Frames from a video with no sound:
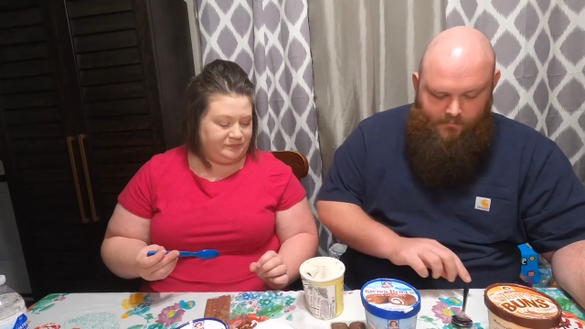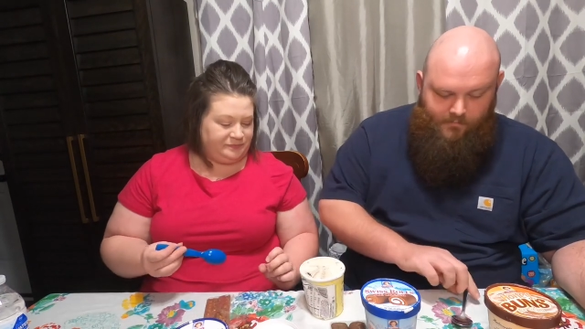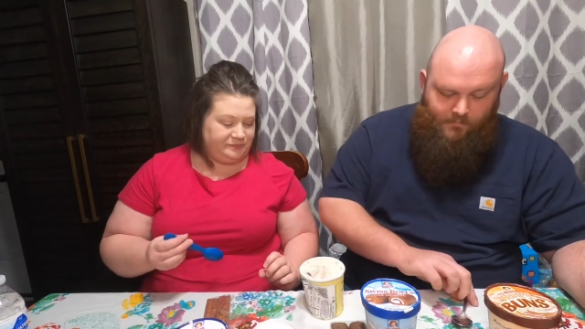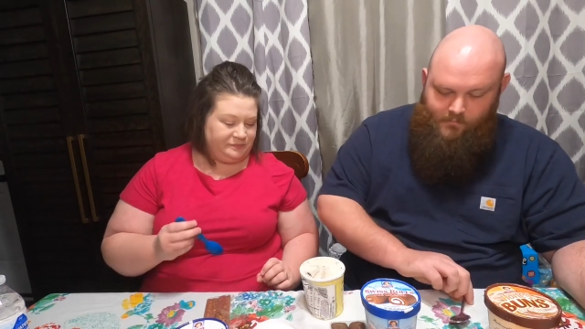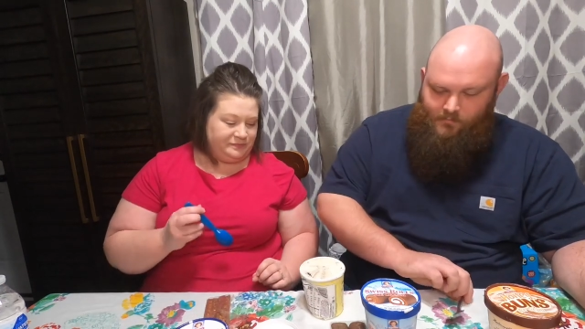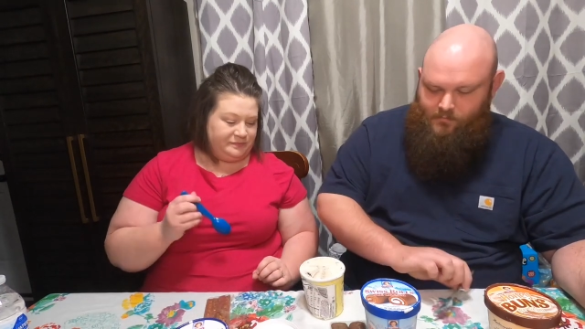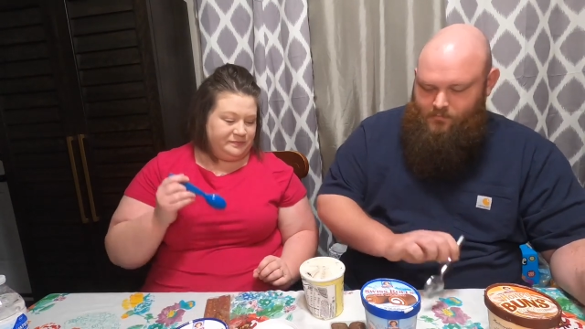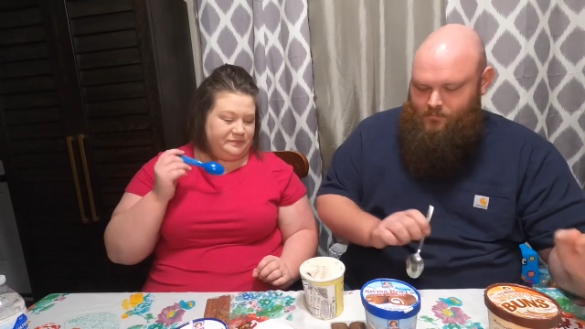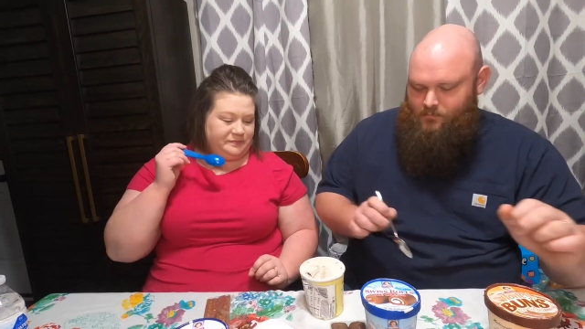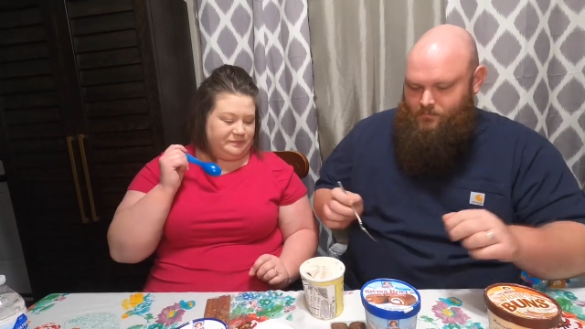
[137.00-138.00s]

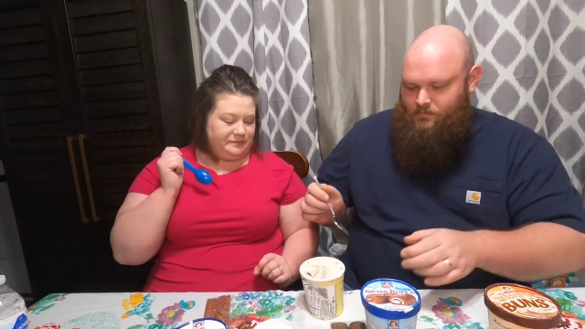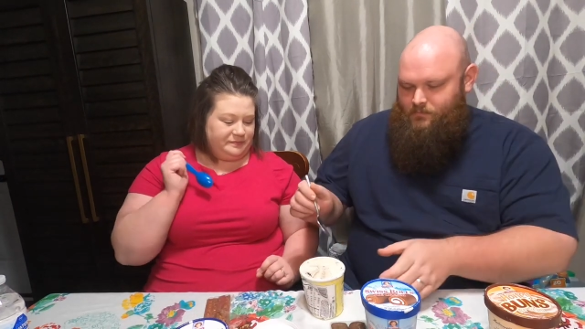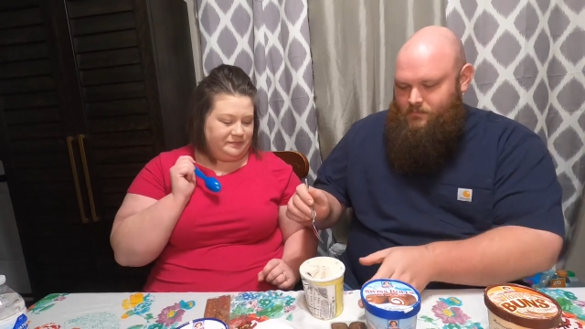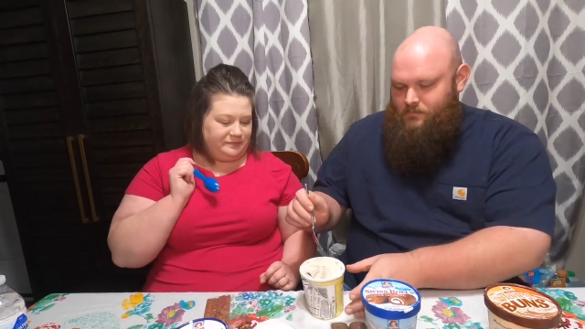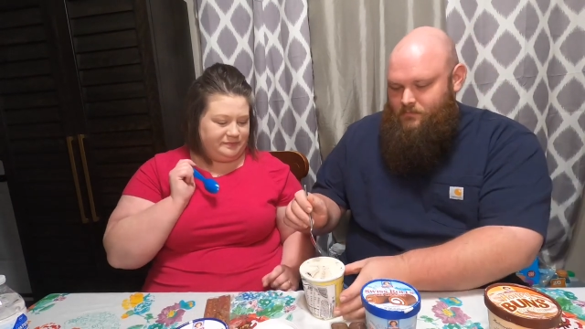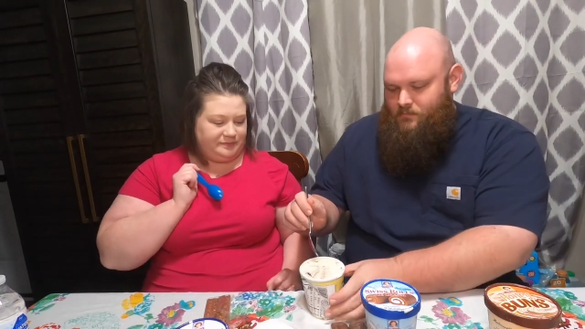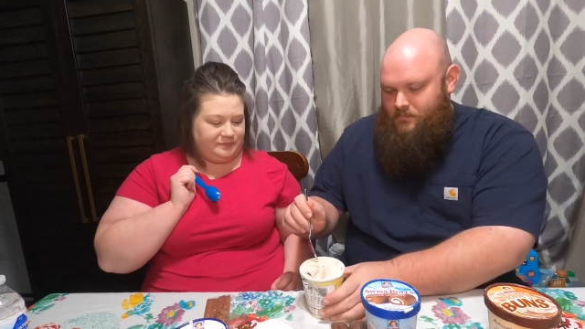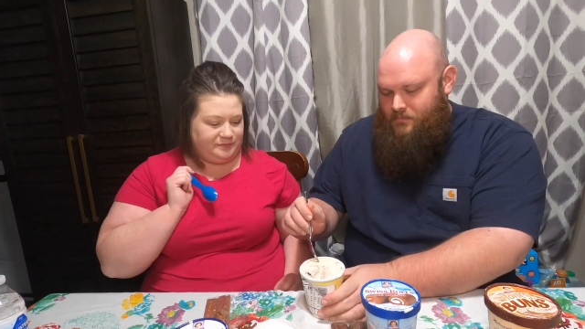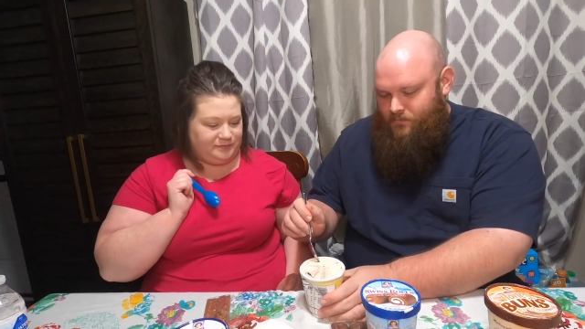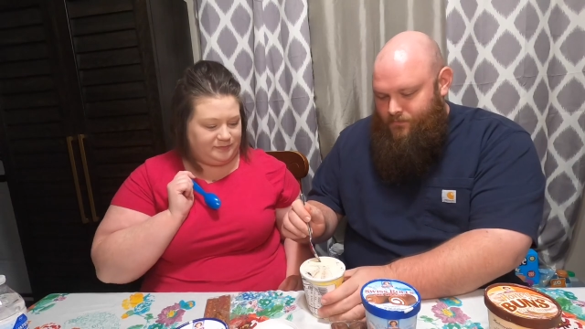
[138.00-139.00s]

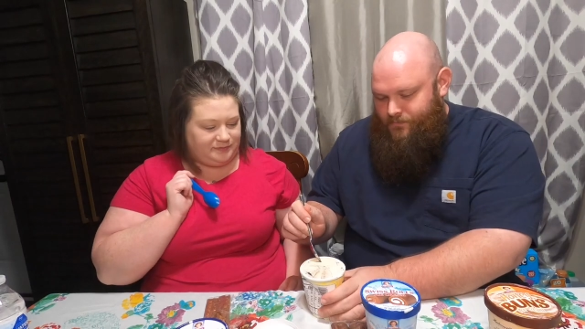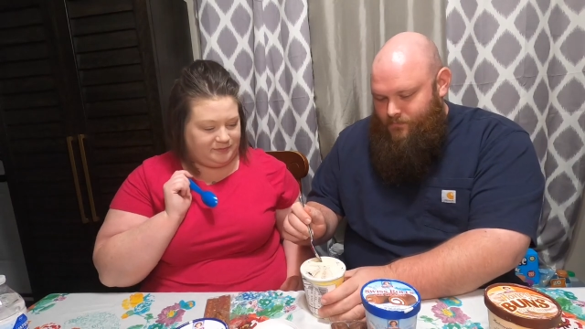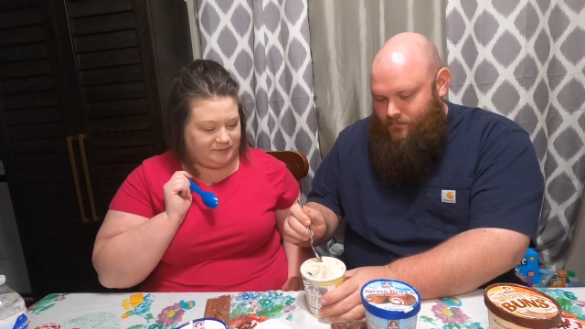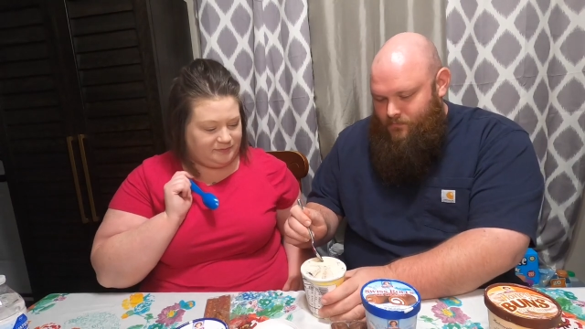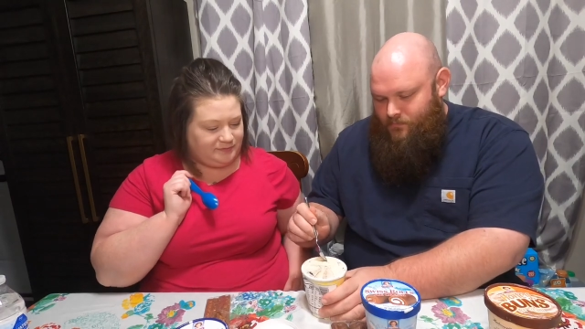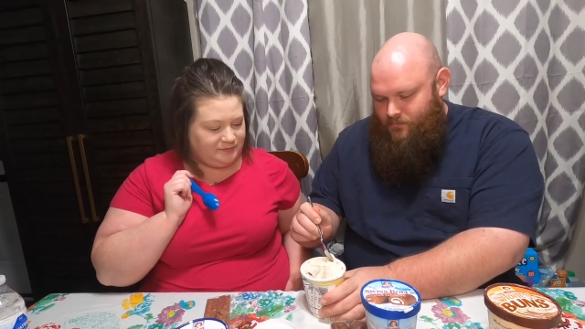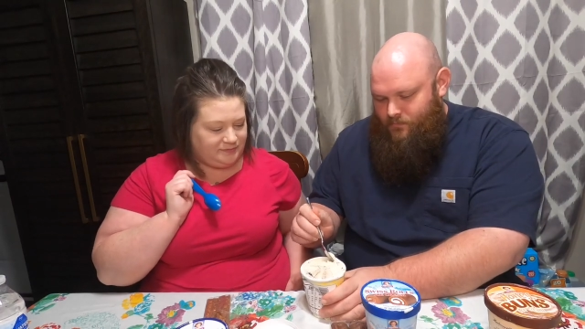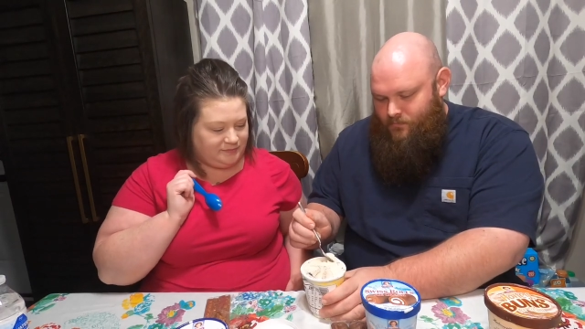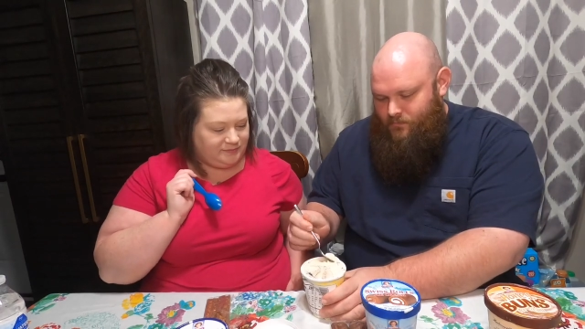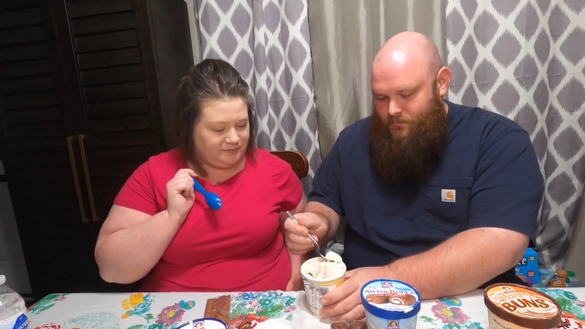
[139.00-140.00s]

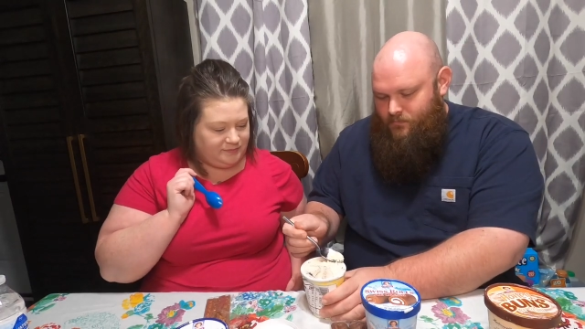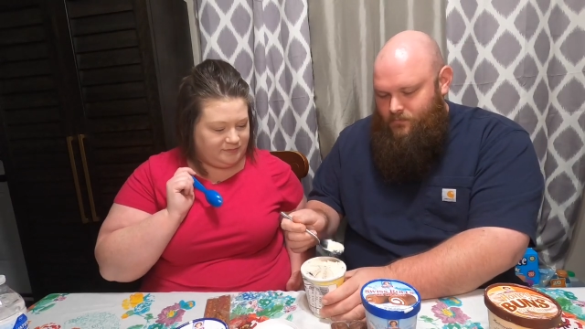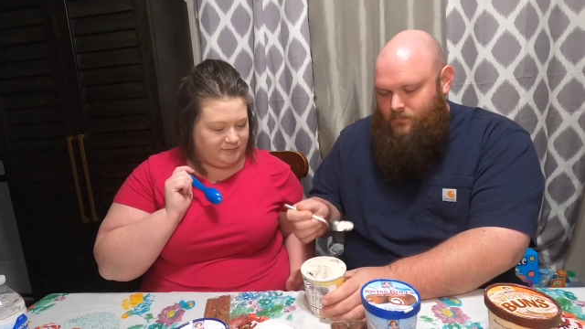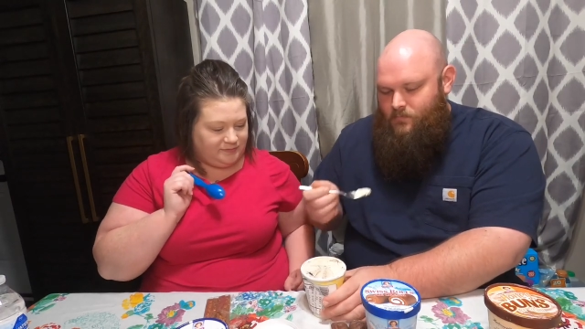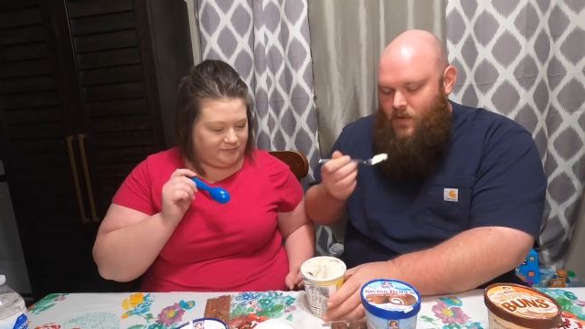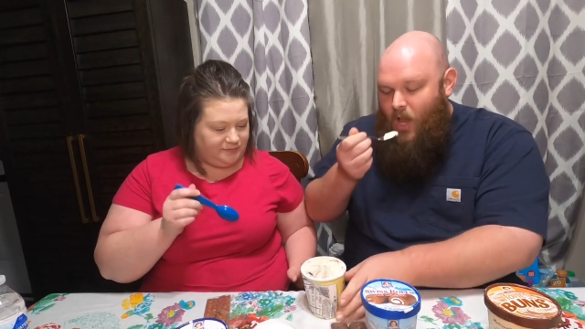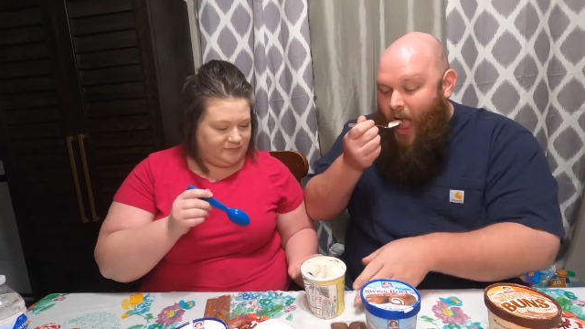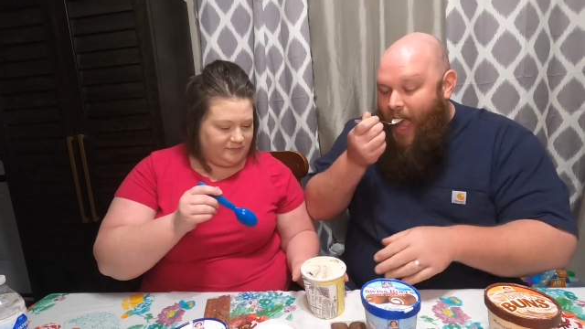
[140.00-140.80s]
Nobody speaks.